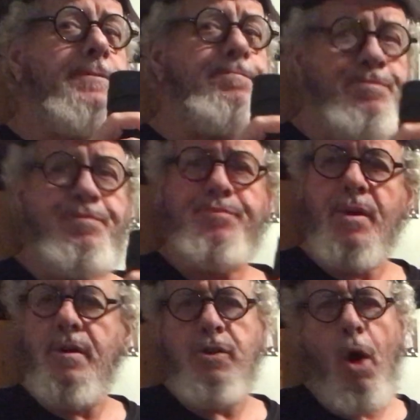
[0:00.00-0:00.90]

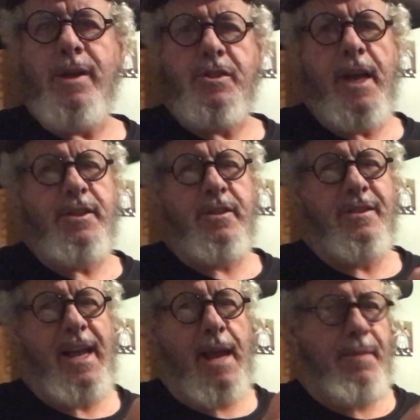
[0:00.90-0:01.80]
It's always tastes the
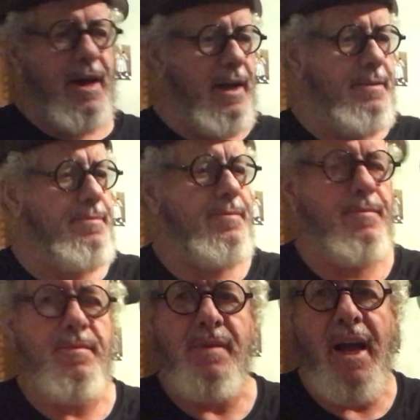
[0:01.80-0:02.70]
same, huh?
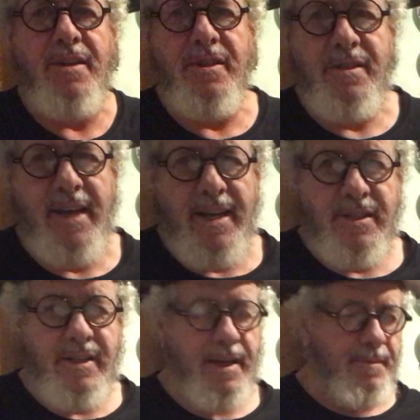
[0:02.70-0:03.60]
Nice and
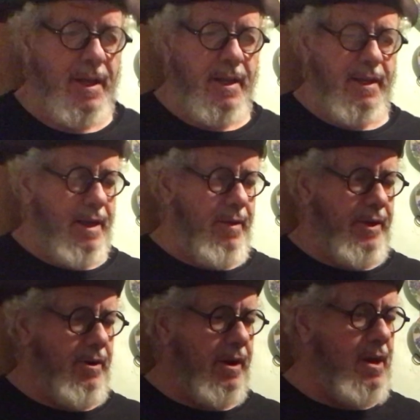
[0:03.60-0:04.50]
tasty. And when
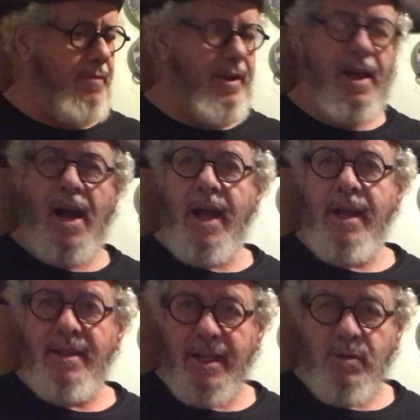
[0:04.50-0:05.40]
you're a coffee guy,
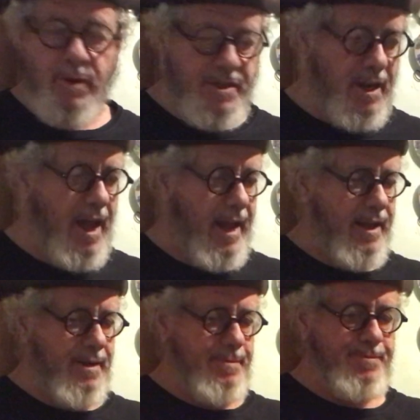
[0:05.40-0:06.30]
that's what you
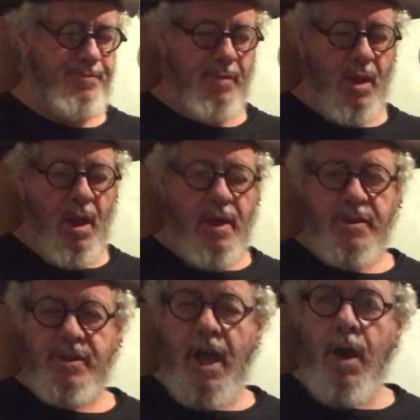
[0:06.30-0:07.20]
like.
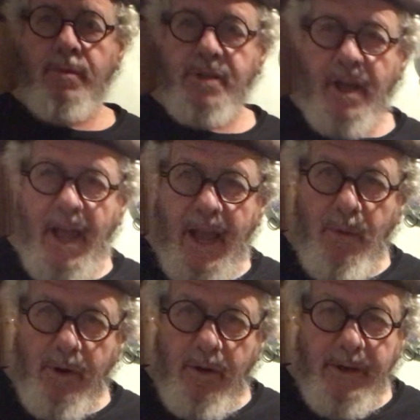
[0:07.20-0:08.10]
So, today
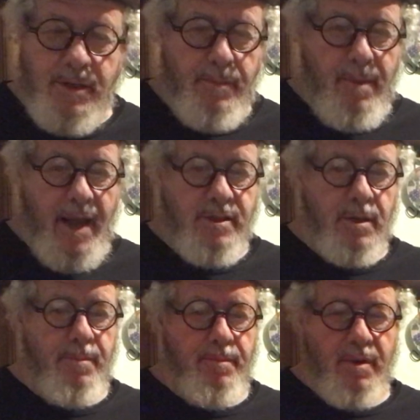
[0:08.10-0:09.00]
we're going to make
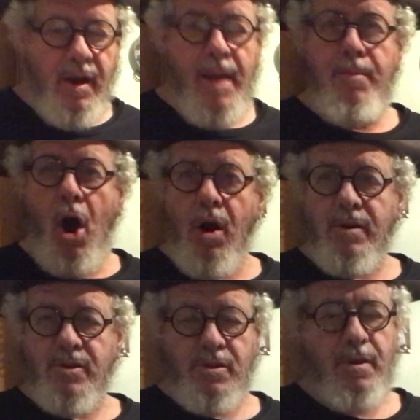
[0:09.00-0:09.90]
some clay
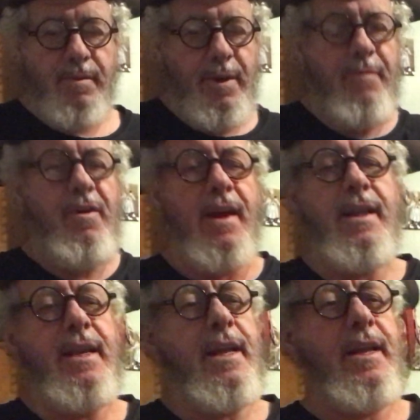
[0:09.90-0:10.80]
balls. We finally
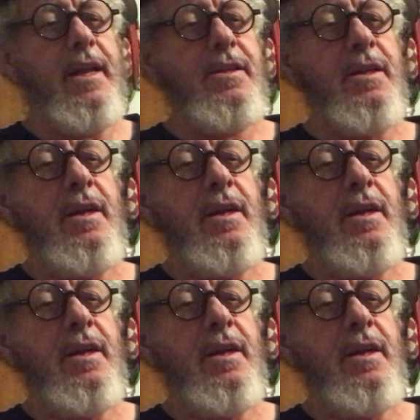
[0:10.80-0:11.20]
did get